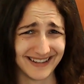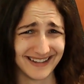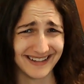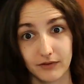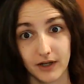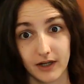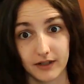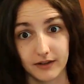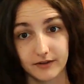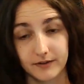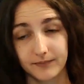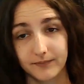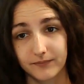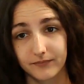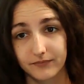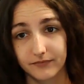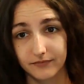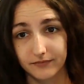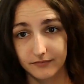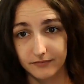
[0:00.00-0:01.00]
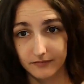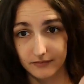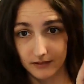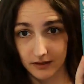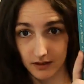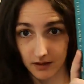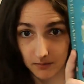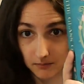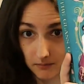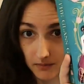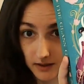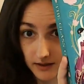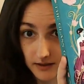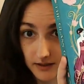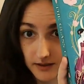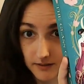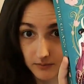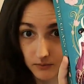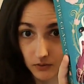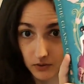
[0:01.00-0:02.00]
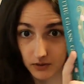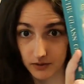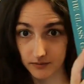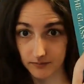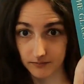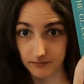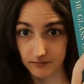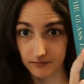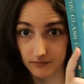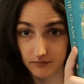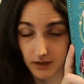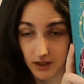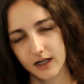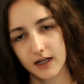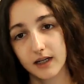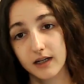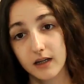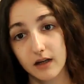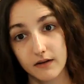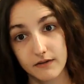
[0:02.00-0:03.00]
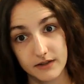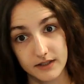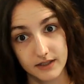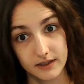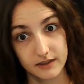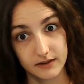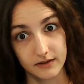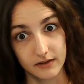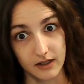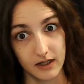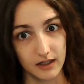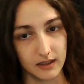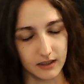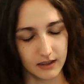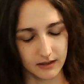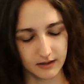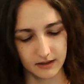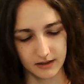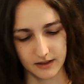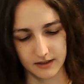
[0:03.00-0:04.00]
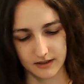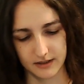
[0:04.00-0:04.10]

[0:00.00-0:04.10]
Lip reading: My friend made this book, Retelling of Cinderella.